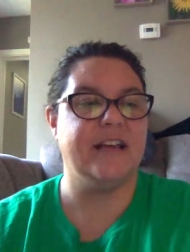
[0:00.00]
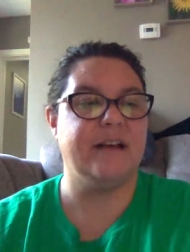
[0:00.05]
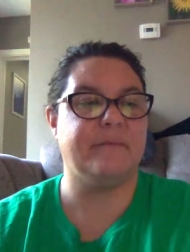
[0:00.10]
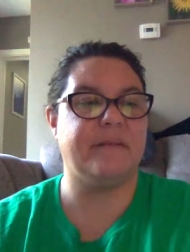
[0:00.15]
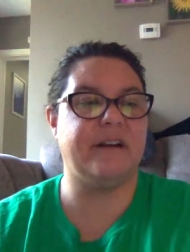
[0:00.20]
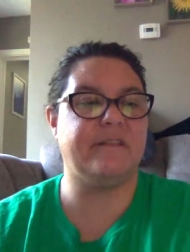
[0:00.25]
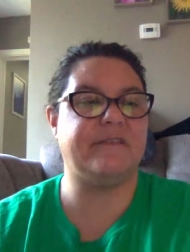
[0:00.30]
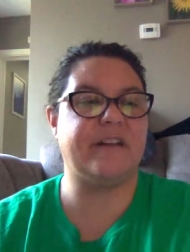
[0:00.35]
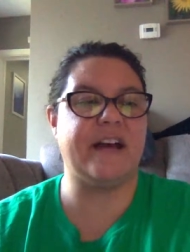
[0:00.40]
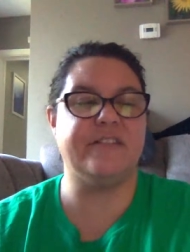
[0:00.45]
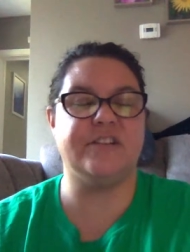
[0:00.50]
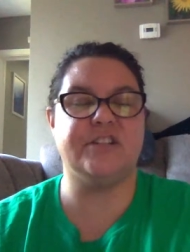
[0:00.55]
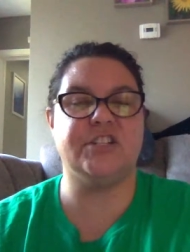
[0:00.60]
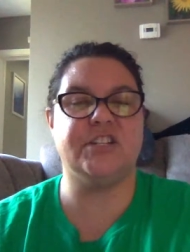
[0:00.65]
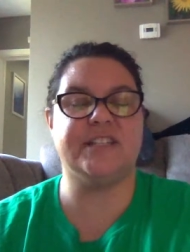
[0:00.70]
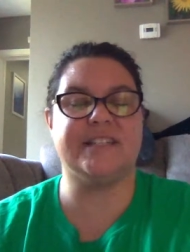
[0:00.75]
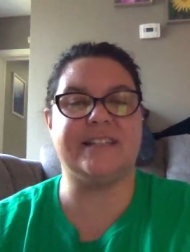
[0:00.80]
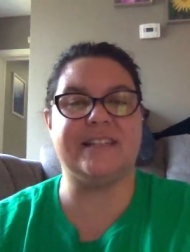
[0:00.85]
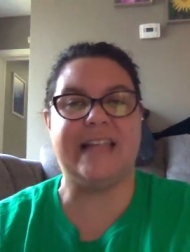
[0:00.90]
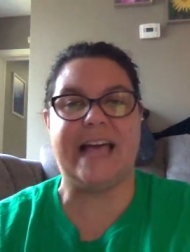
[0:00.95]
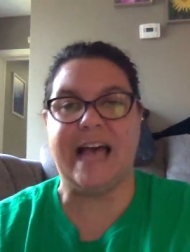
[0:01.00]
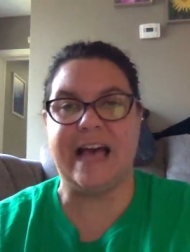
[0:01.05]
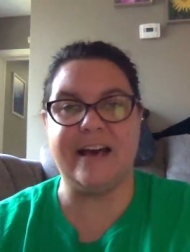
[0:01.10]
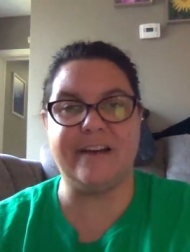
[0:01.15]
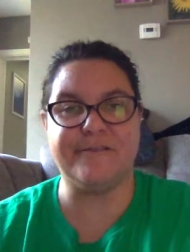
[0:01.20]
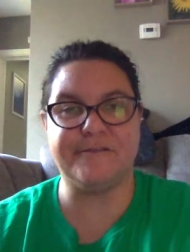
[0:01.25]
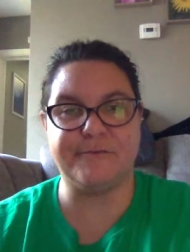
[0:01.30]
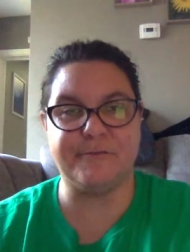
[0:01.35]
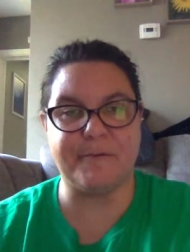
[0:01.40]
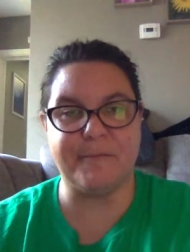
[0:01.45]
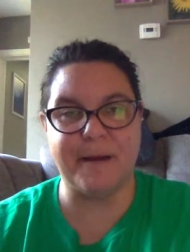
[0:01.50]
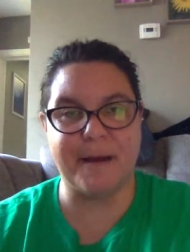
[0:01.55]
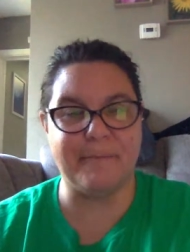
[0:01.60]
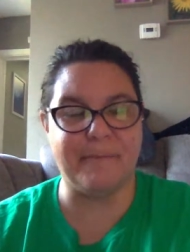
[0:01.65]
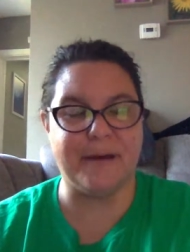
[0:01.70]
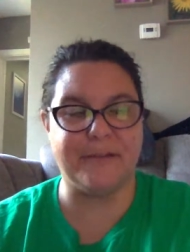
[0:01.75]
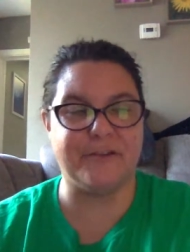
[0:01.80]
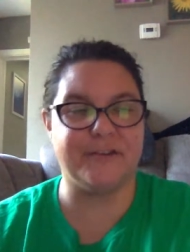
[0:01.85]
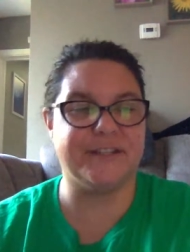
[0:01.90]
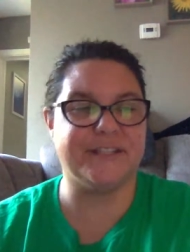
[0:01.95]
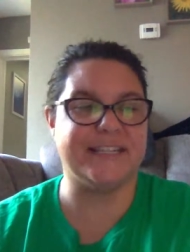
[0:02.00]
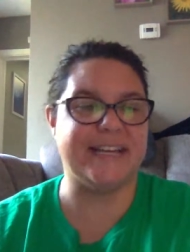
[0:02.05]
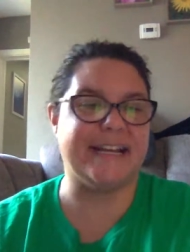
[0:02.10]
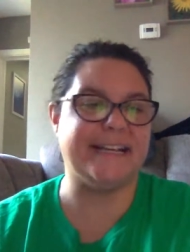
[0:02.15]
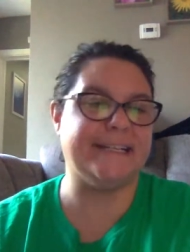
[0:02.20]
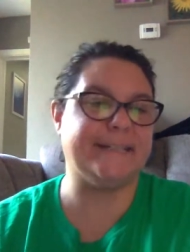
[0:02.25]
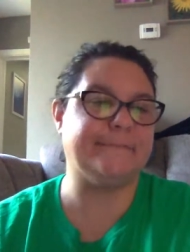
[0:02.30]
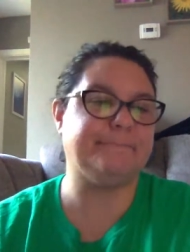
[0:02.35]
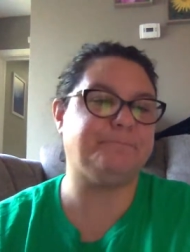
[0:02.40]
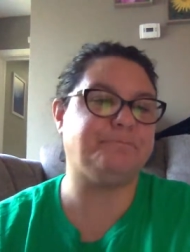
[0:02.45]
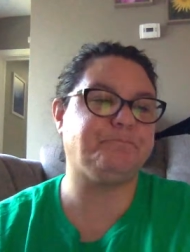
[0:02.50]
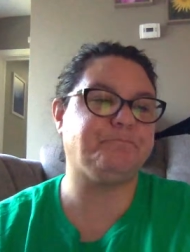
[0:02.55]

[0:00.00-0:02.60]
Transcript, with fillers: My father just laughed when my mother said it.